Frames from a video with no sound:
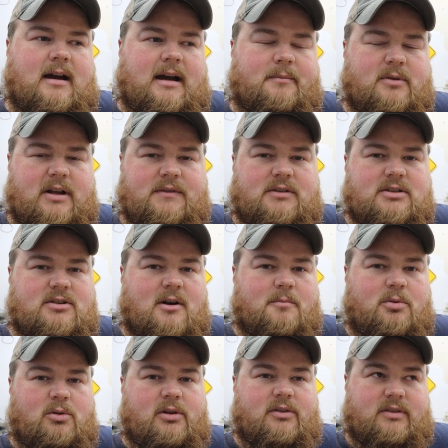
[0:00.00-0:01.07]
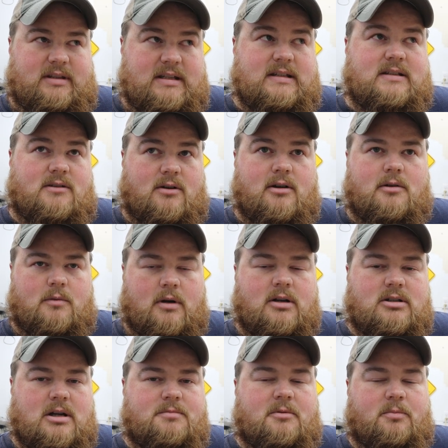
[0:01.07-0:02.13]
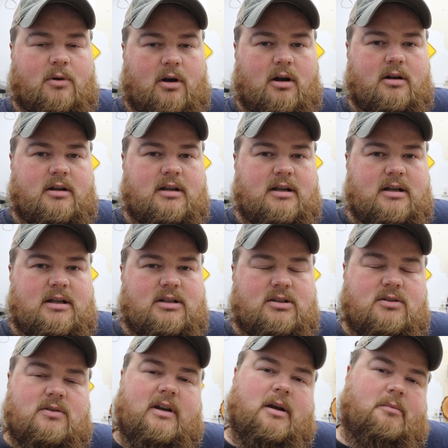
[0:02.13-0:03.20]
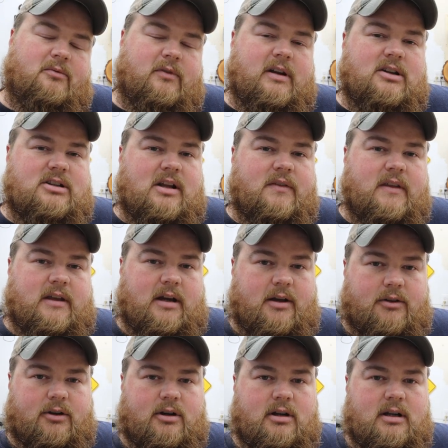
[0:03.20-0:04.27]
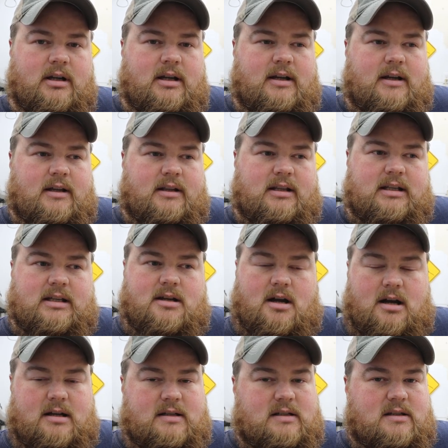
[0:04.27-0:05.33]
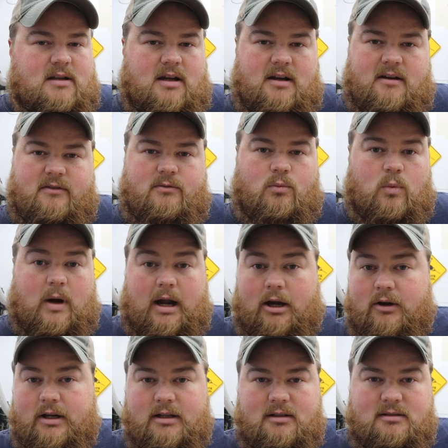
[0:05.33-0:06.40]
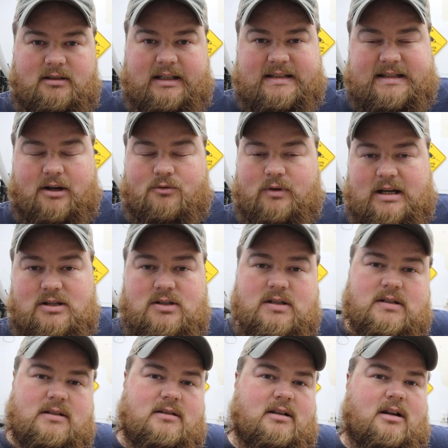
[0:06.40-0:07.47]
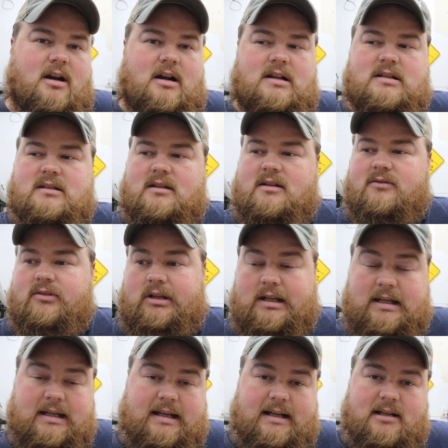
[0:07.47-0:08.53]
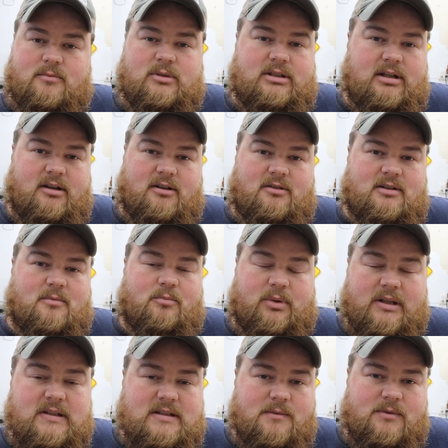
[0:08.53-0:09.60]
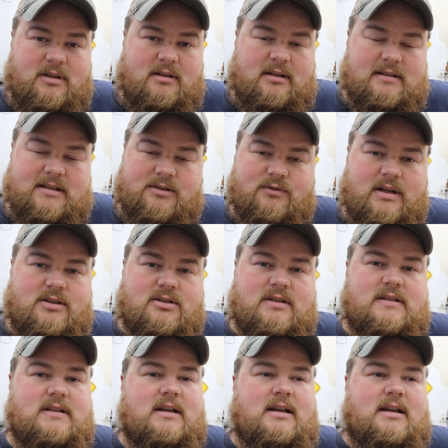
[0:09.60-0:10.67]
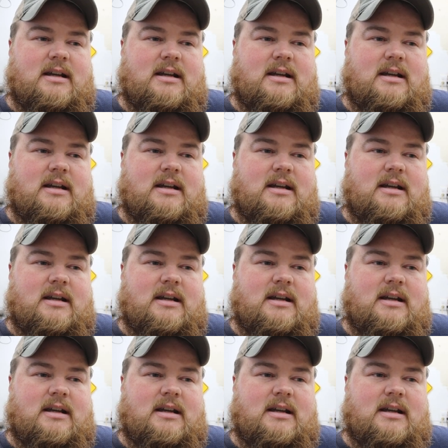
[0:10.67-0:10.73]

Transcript: I'm going to have to start pulling this current workshop apart to help finish out the other. The cost of wiring is outrageous. The cost of any kind of material to build something is outrageous.